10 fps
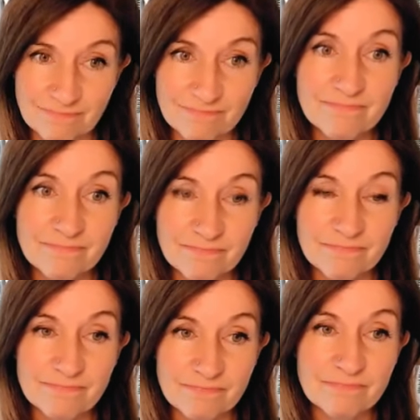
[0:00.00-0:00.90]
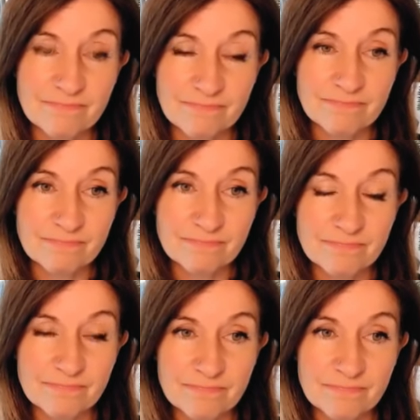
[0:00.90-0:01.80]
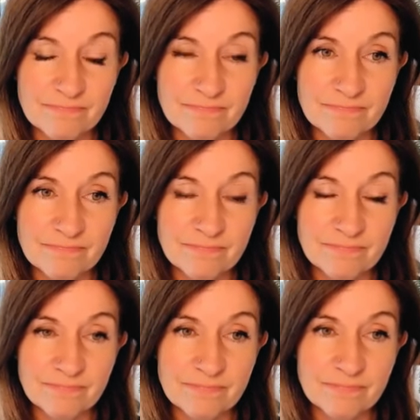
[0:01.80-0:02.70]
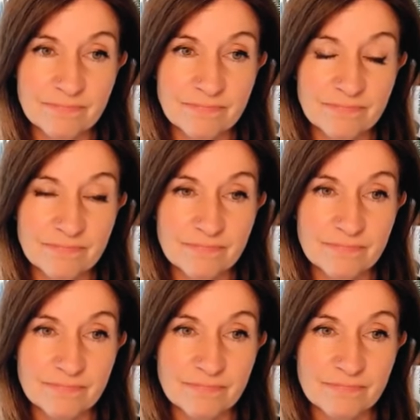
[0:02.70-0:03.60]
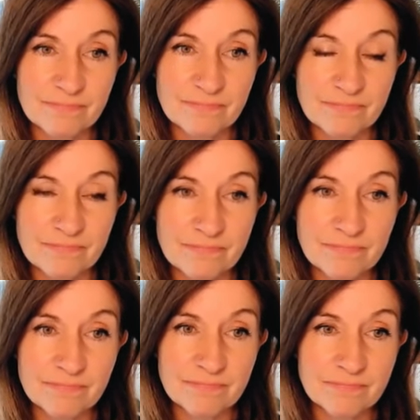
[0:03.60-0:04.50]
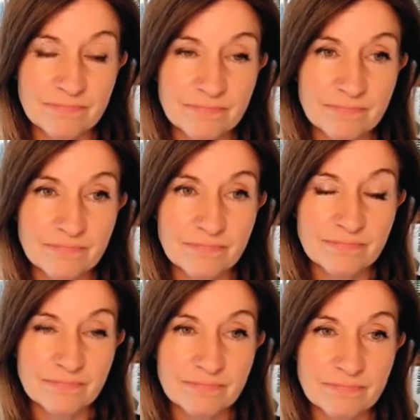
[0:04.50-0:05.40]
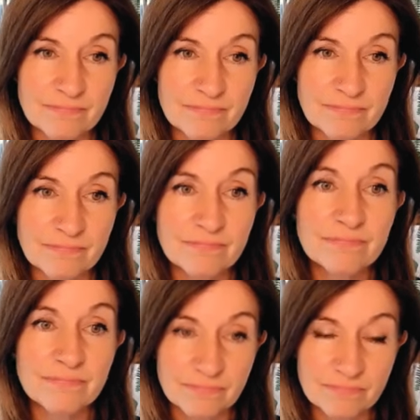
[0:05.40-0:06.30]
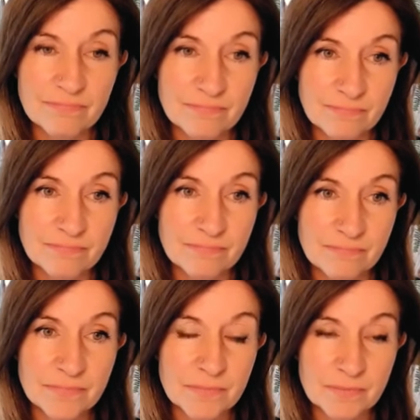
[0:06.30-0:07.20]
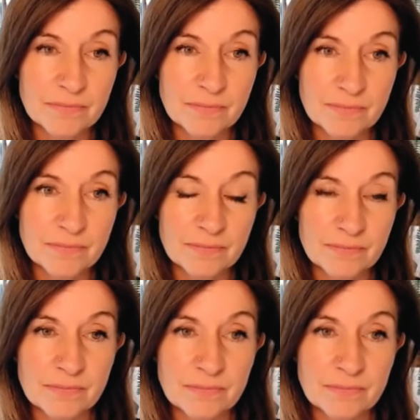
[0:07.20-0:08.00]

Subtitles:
(not speaking)